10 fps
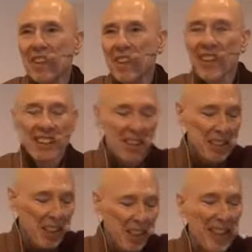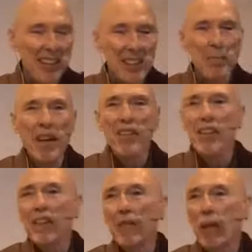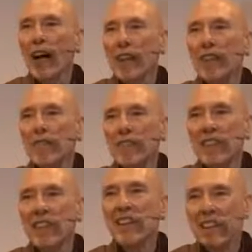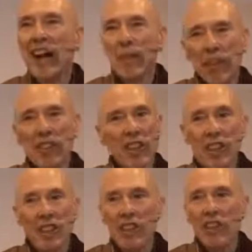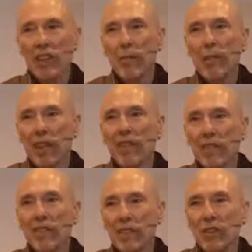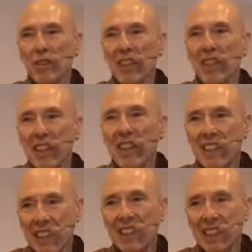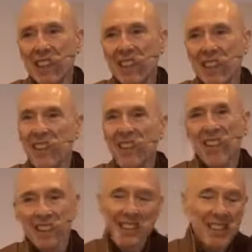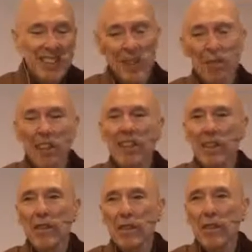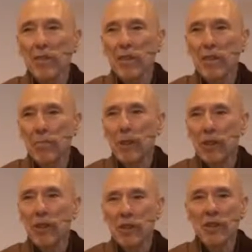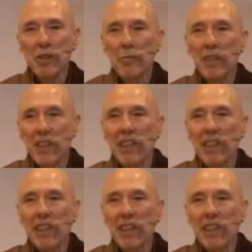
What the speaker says: And so suddenly there's a mention of wives, not mentioned in the earlier part of the story. Again, that seems a little peculiar to me.